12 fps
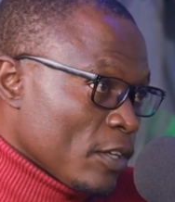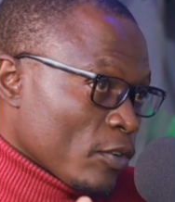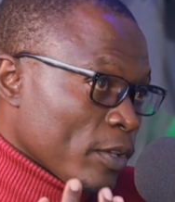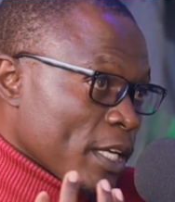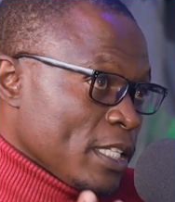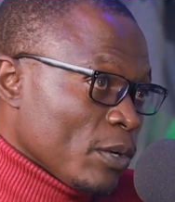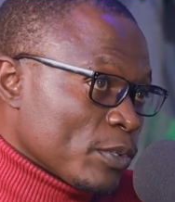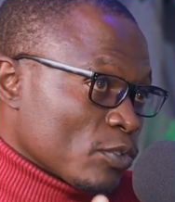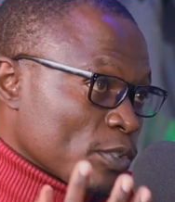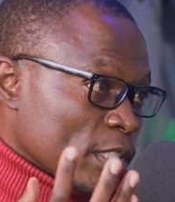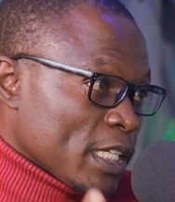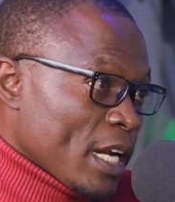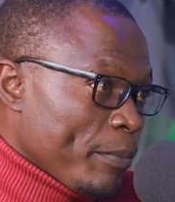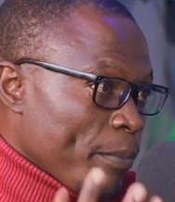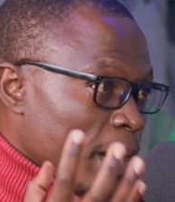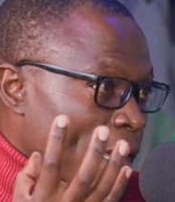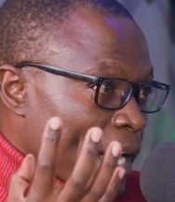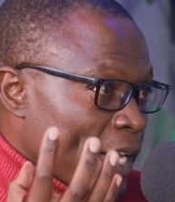So the idea was to set
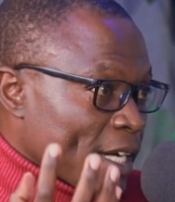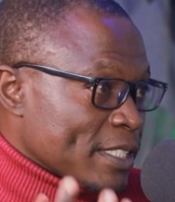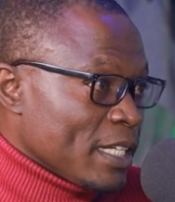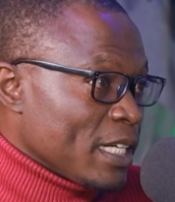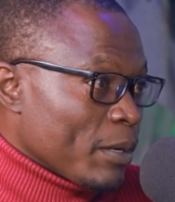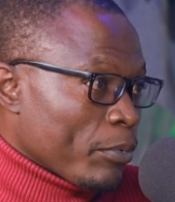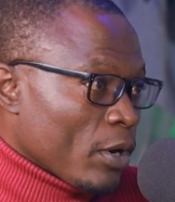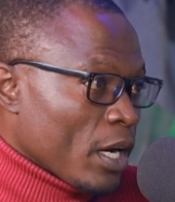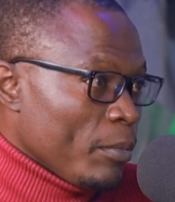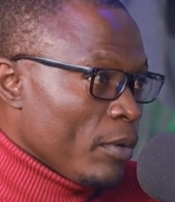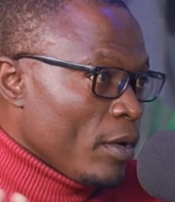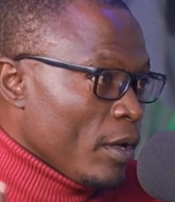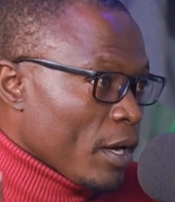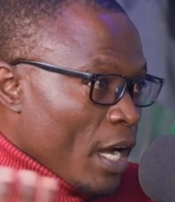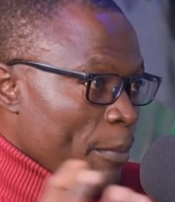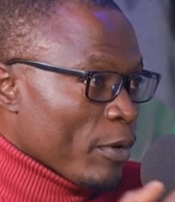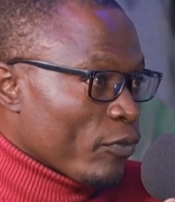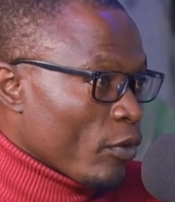up like an accelerator program
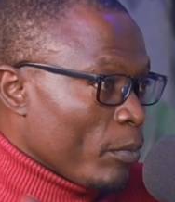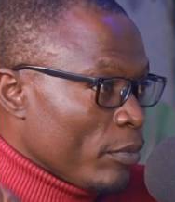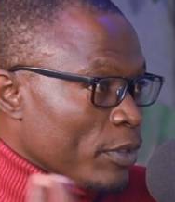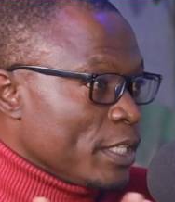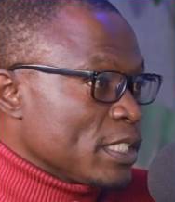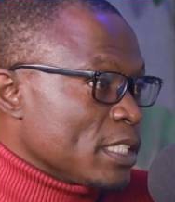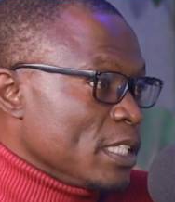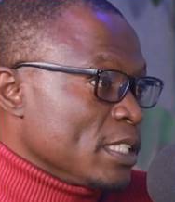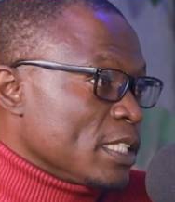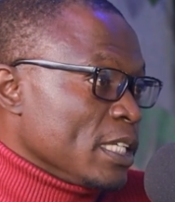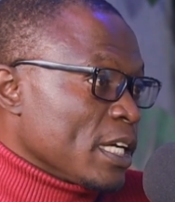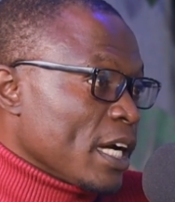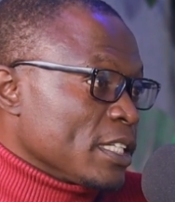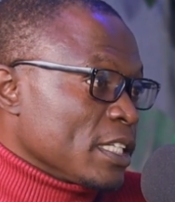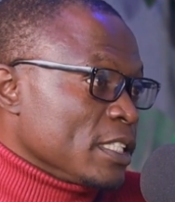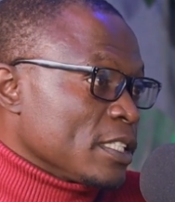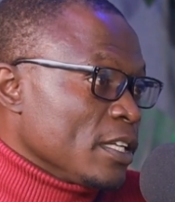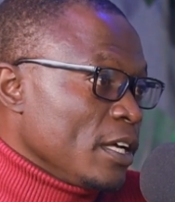coming from these 3
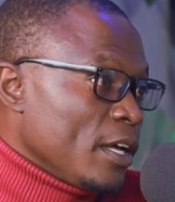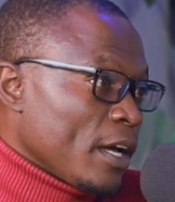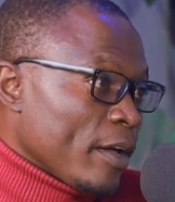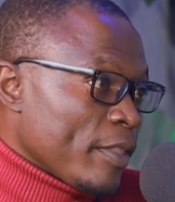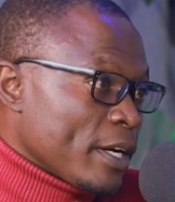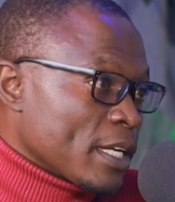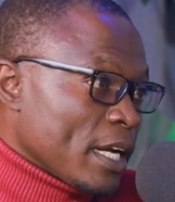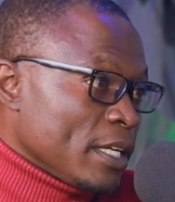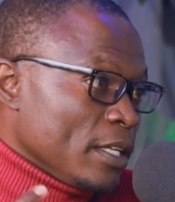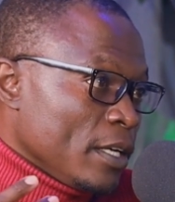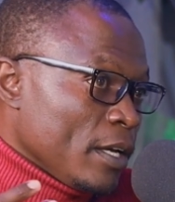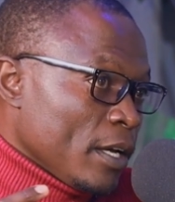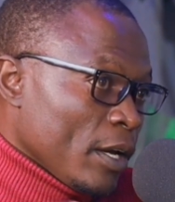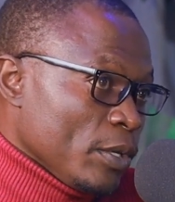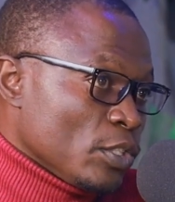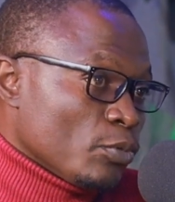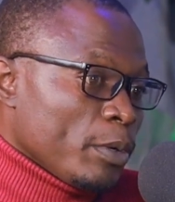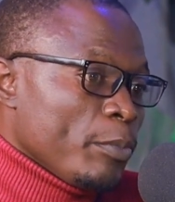countries that can
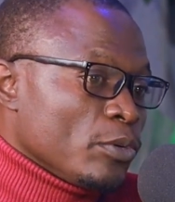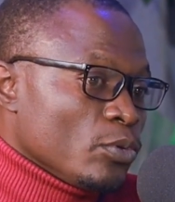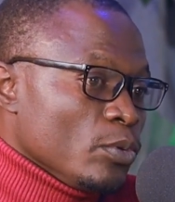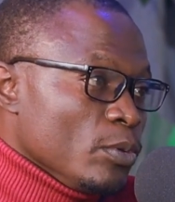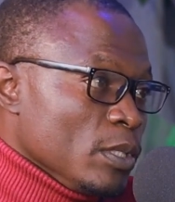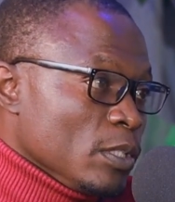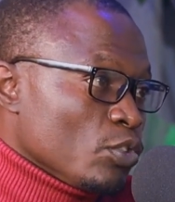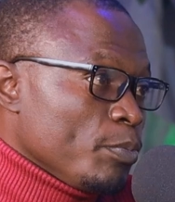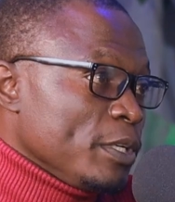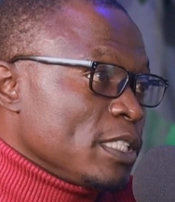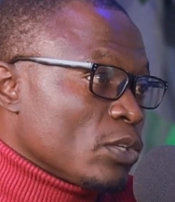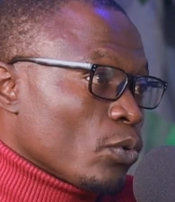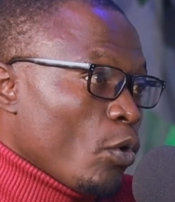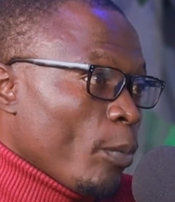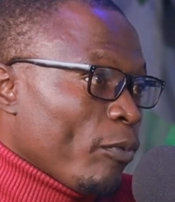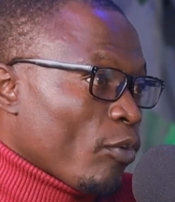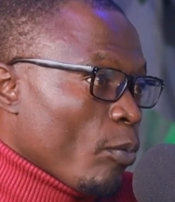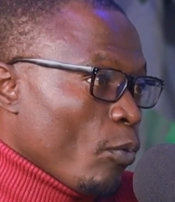it should be easy to
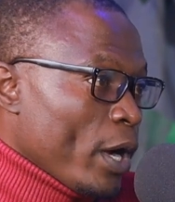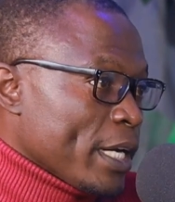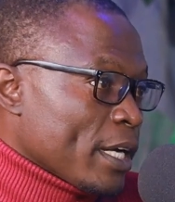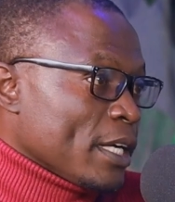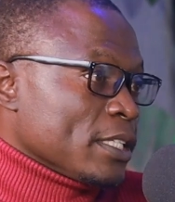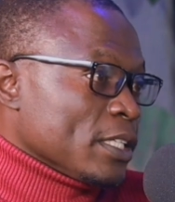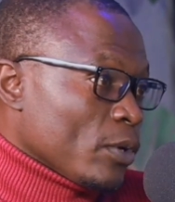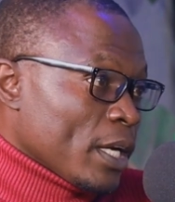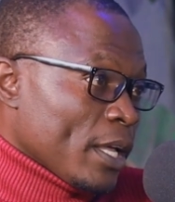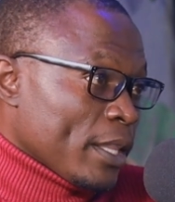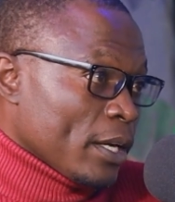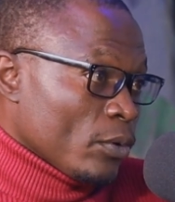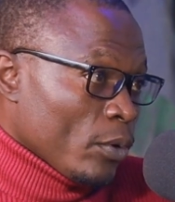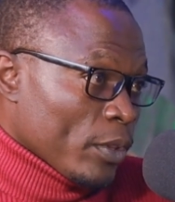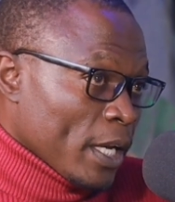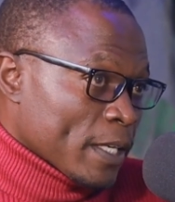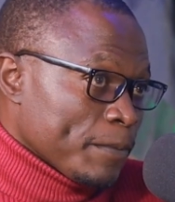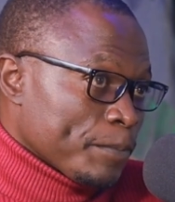hop from one country to another and all
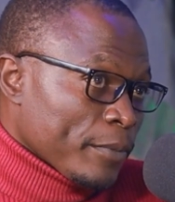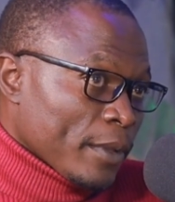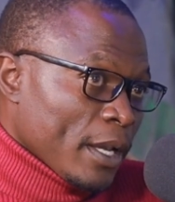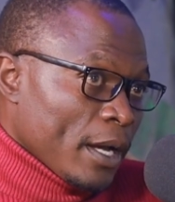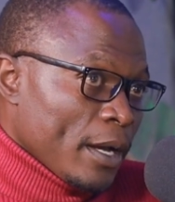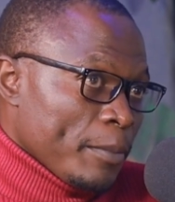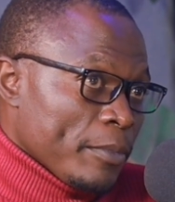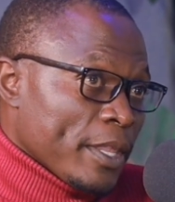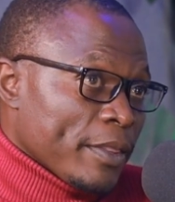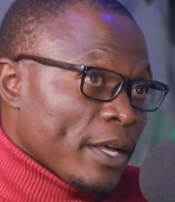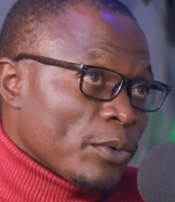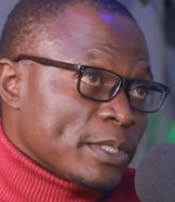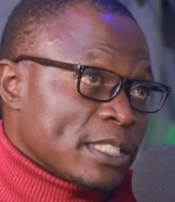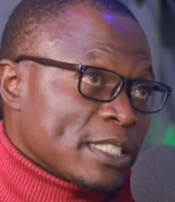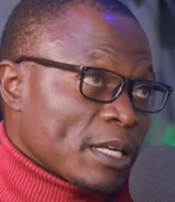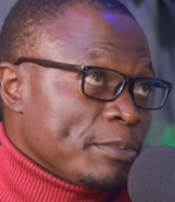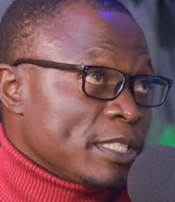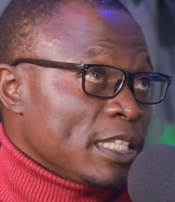that. That was a
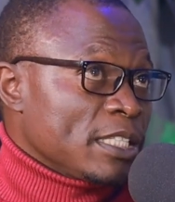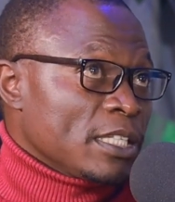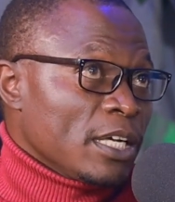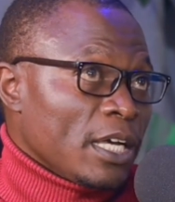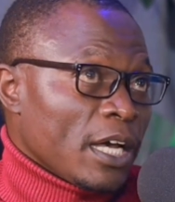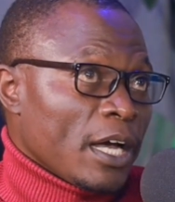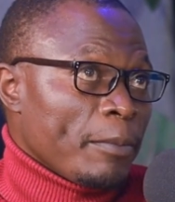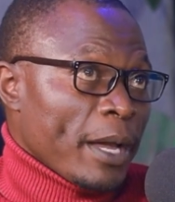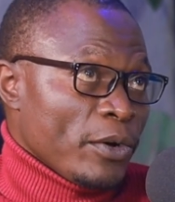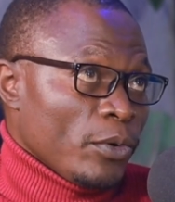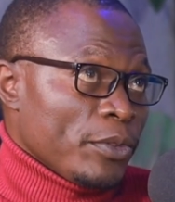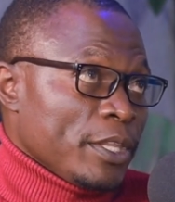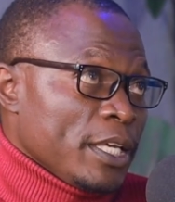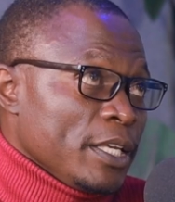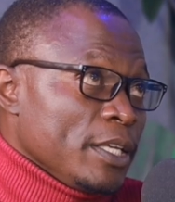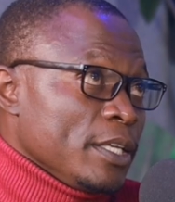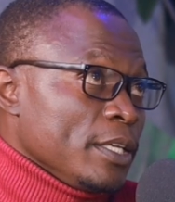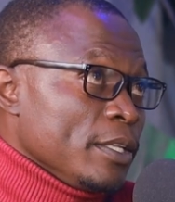subset. I know there
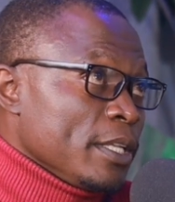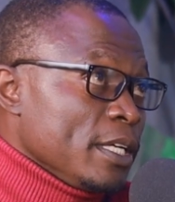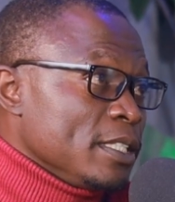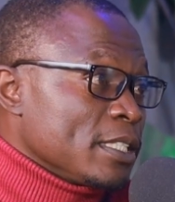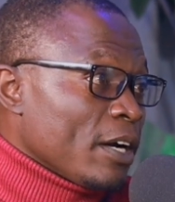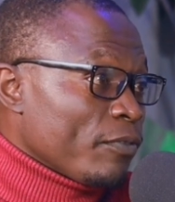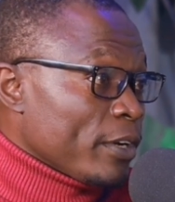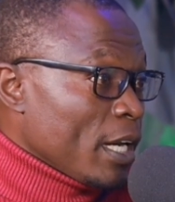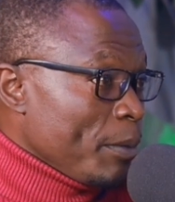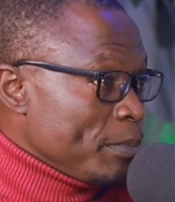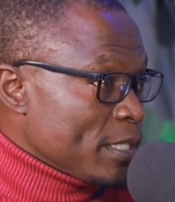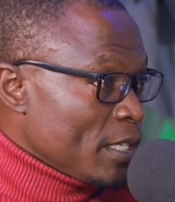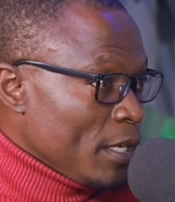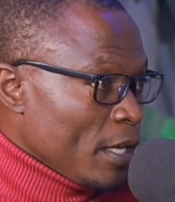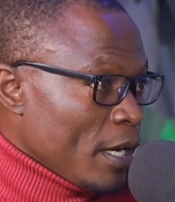is AfriLabs.